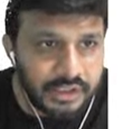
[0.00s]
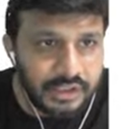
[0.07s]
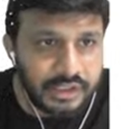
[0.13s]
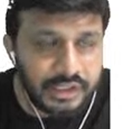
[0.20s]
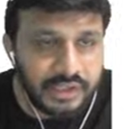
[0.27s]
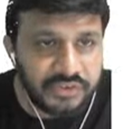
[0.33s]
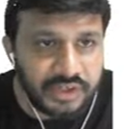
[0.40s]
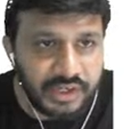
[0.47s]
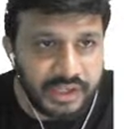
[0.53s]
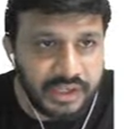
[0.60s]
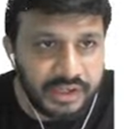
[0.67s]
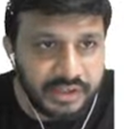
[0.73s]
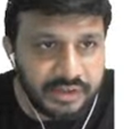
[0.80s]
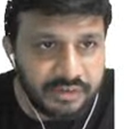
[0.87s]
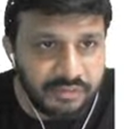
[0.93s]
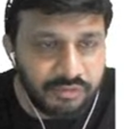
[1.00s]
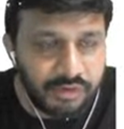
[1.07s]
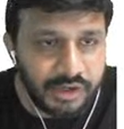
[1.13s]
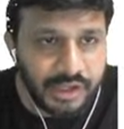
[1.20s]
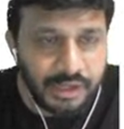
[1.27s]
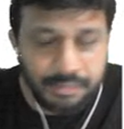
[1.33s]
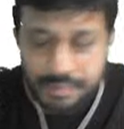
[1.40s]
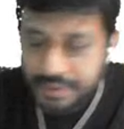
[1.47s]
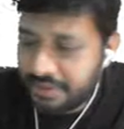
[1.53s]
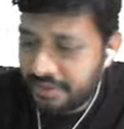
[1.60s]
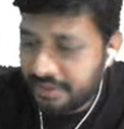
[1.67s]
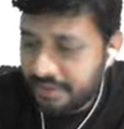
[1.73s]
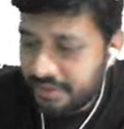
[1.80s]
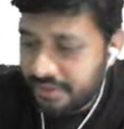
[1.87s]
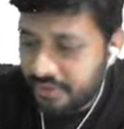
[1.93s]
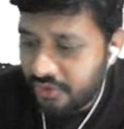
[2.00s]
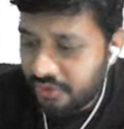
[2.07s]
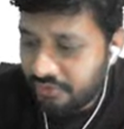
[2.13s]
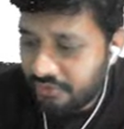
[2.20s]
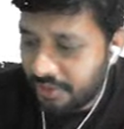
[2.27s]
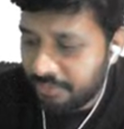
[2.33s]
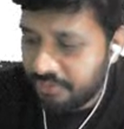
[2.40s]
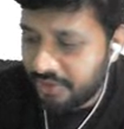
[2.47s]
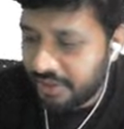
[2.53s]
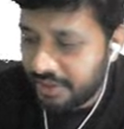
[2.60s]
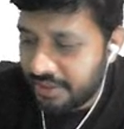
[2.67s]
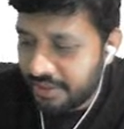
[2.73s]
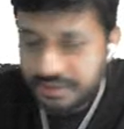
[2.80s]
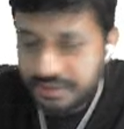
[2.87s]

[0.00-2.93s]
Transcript: yesterday what happened? If you observe,